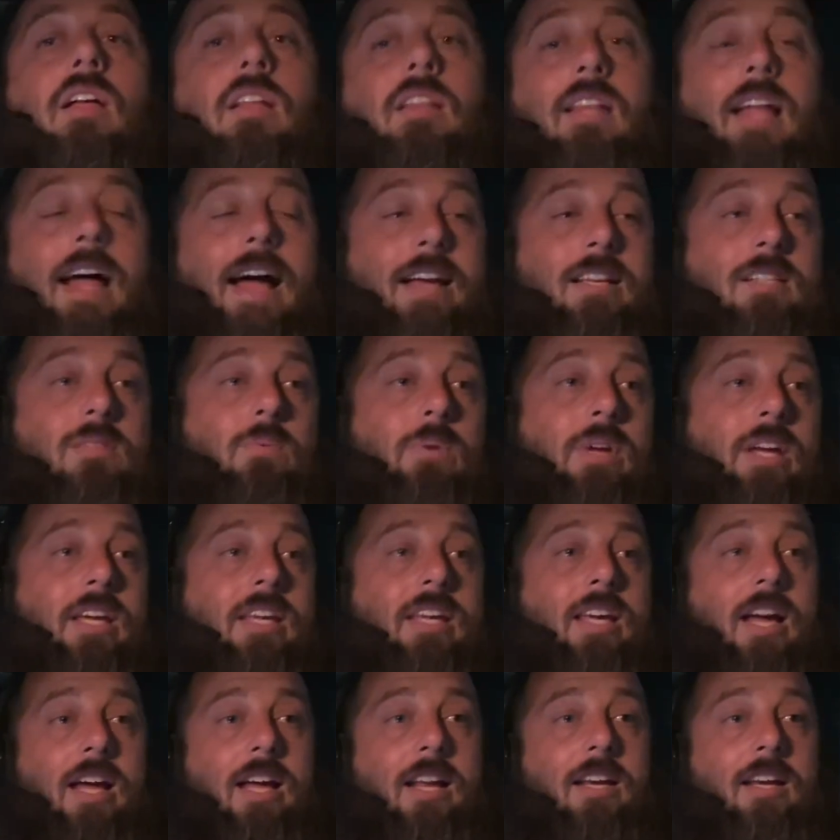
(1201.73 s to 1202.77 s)
Last
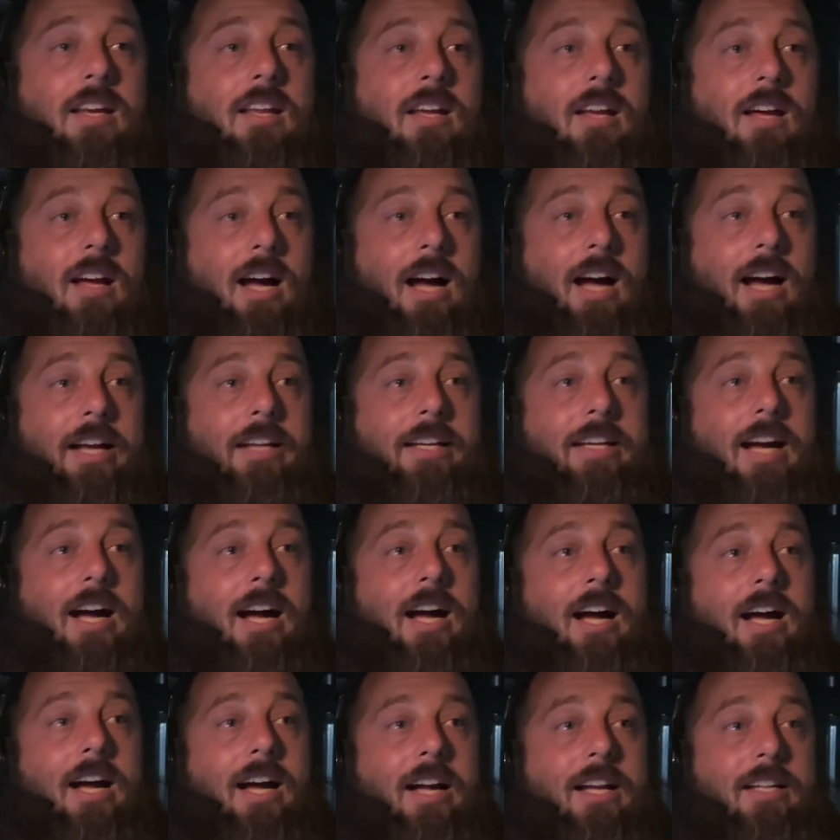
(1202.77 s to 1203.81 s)
weekend I
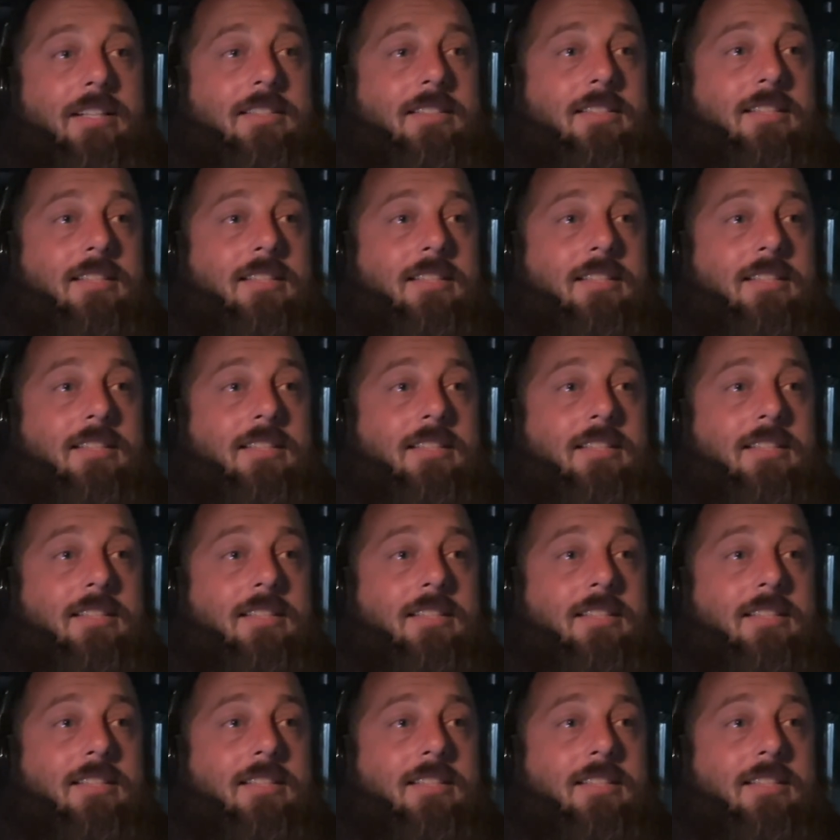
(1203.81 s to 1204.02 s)
got